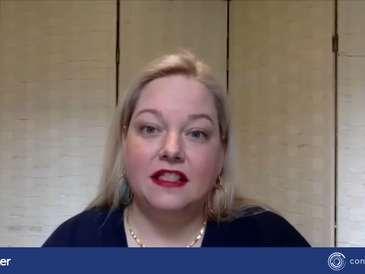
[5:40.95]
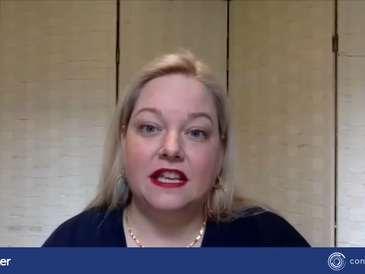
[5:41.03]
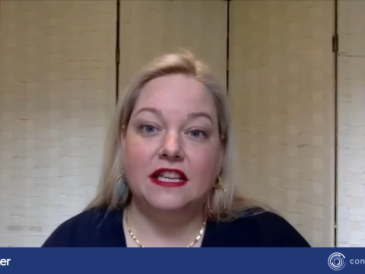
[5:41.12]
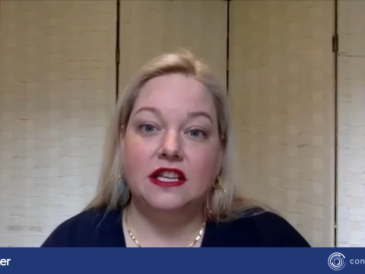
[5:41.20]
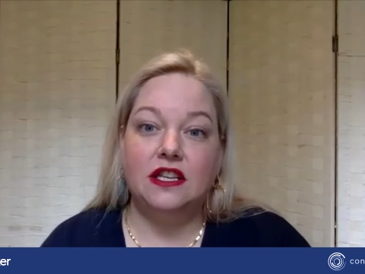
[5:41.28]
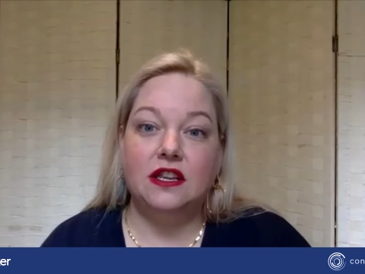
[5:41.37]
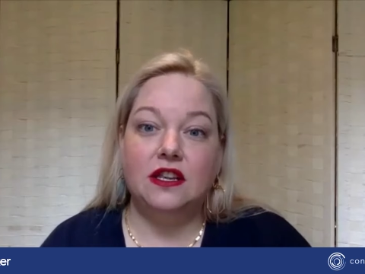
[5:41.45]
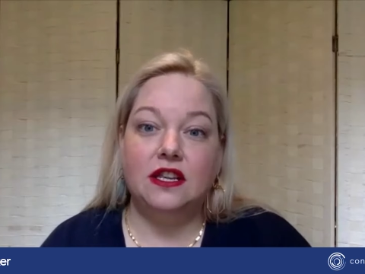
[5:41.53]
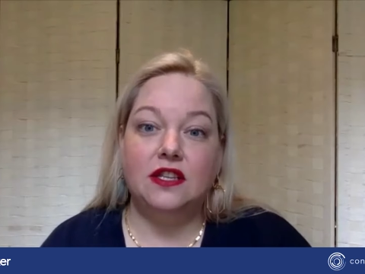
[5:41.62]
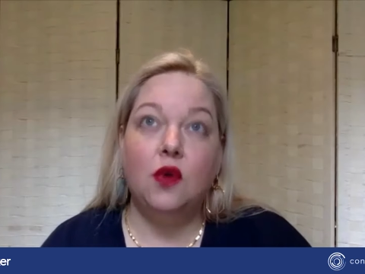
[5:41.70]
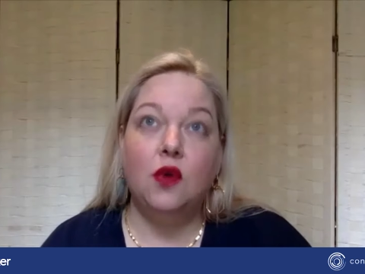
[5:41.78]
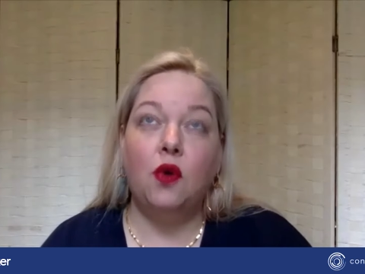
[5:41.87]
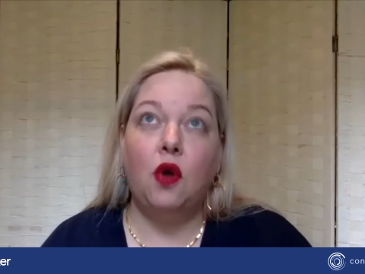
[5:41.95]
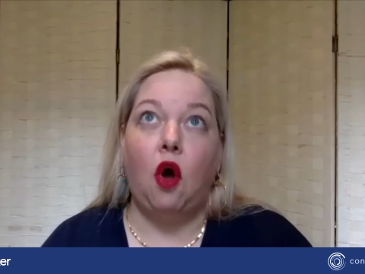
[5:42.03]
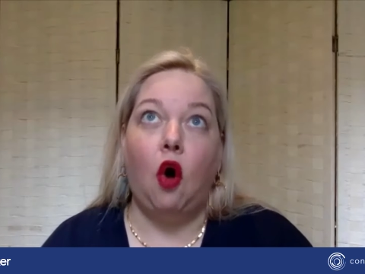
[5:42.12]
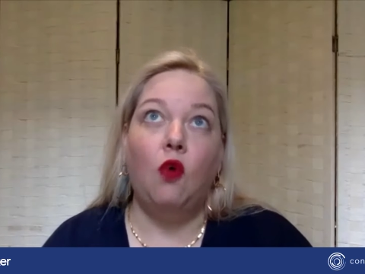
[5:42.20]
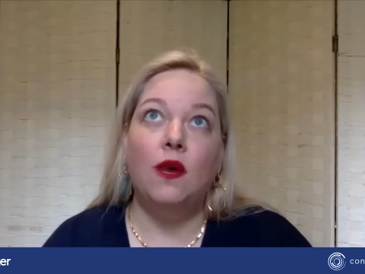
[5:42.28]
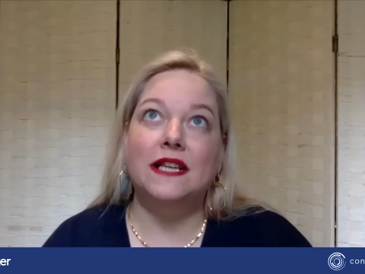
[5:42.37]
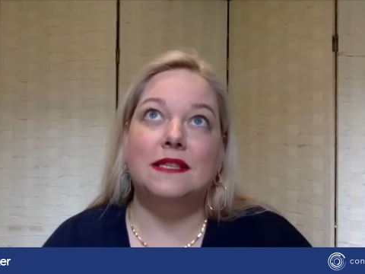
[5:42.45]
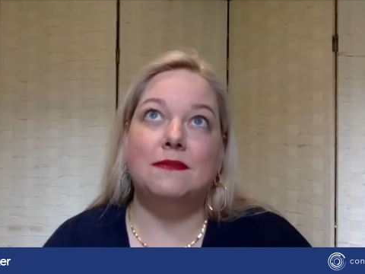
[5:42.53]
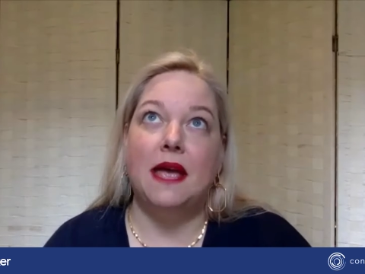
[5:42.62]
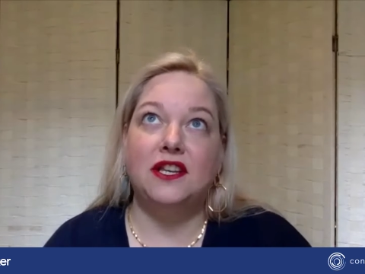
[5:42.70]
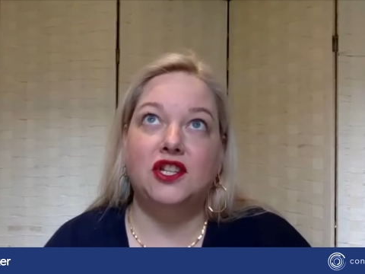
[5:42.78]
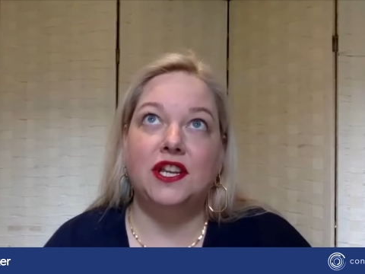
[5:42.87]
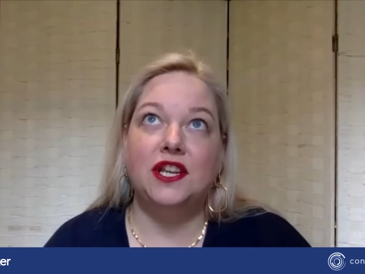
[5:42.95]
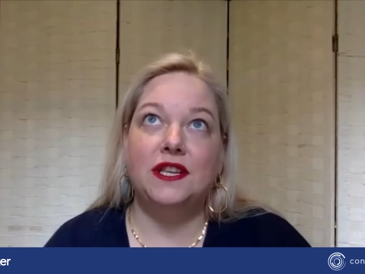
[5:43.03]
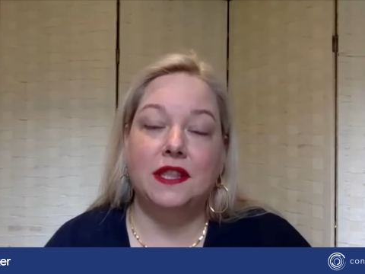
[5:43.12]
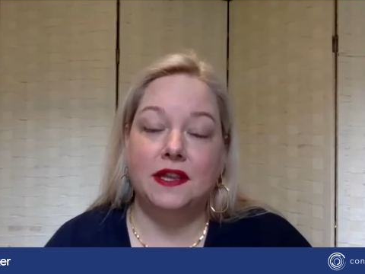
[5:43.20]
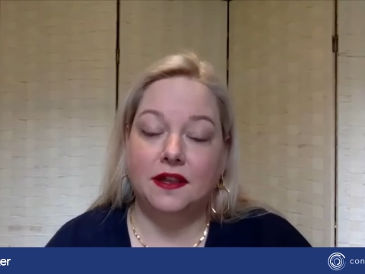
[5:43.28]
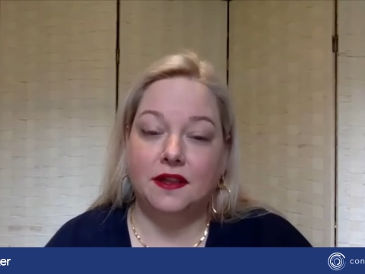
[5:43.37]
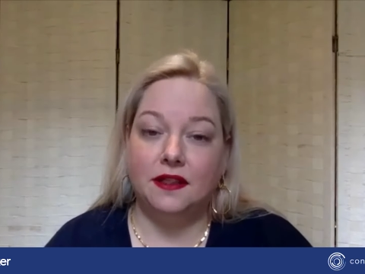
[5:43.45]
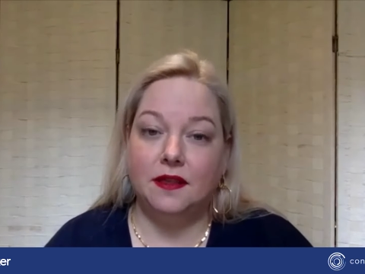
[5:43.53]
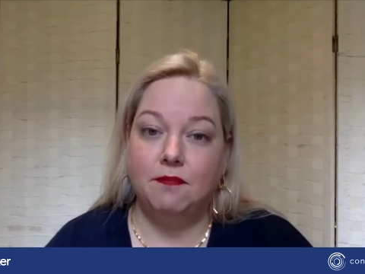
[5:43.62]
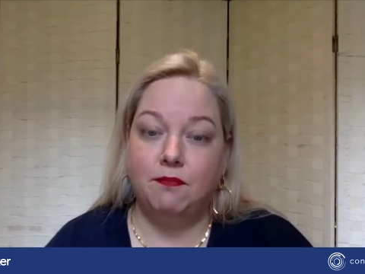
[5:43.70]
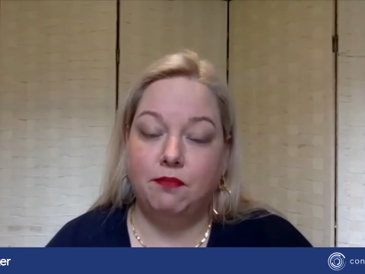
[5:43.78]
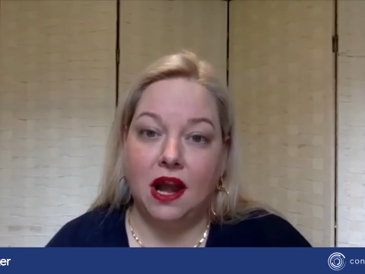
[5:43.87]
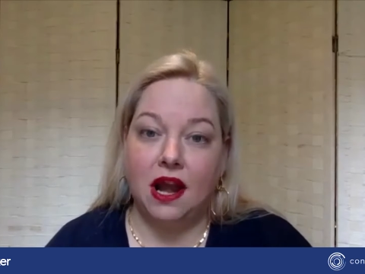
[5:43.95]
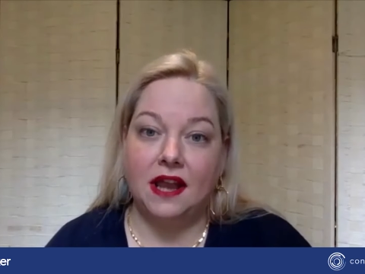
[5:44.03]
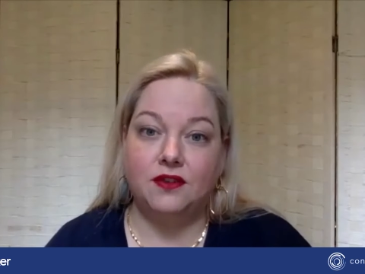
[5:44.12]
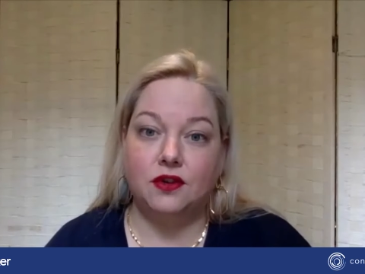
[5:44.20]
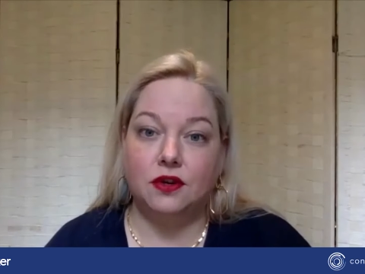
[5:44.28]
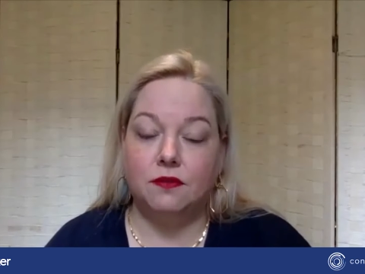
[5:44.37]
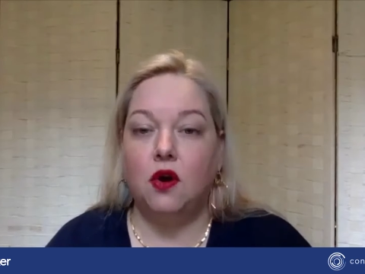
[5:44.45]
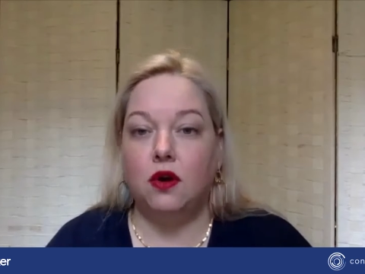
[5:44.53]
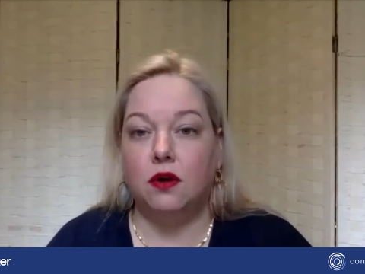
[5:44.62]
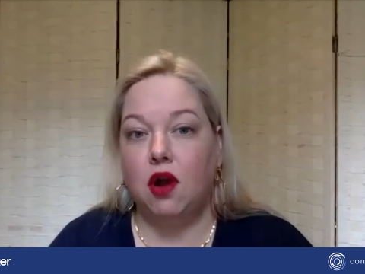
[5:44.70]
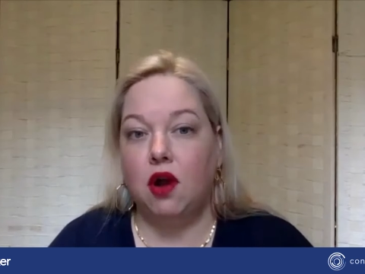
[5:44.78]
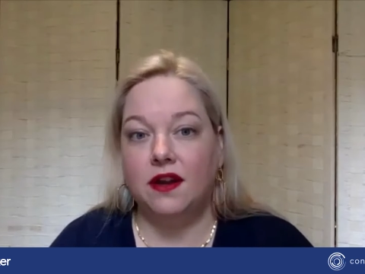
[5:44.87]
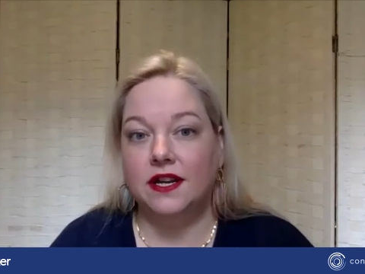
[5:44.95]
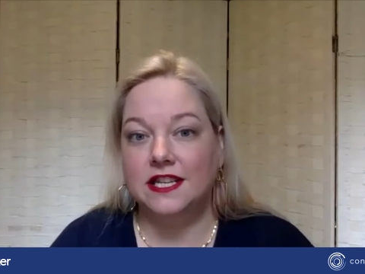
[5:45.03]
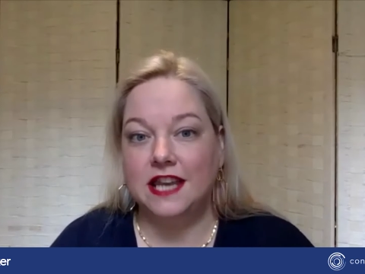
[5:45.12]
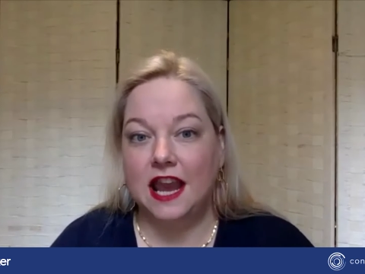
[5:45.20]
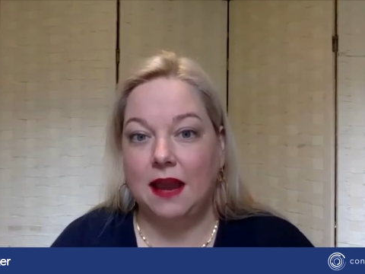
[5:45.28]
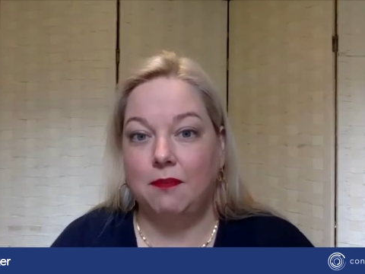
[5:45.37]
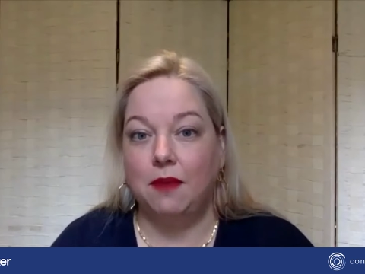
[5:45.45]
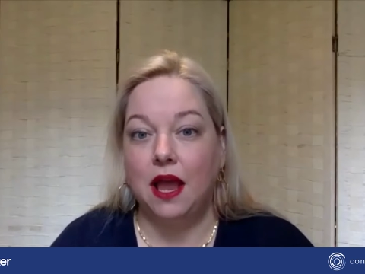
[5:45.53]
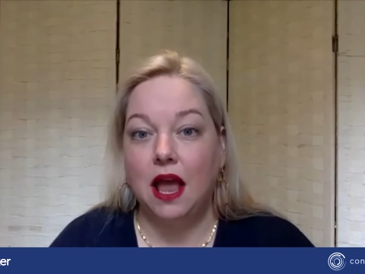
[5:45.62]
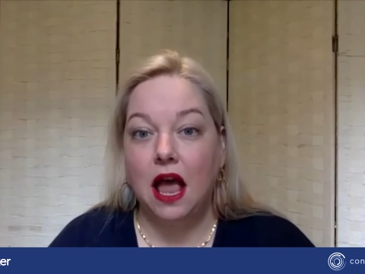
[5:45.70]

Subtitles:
they don't always mention the brand or product name.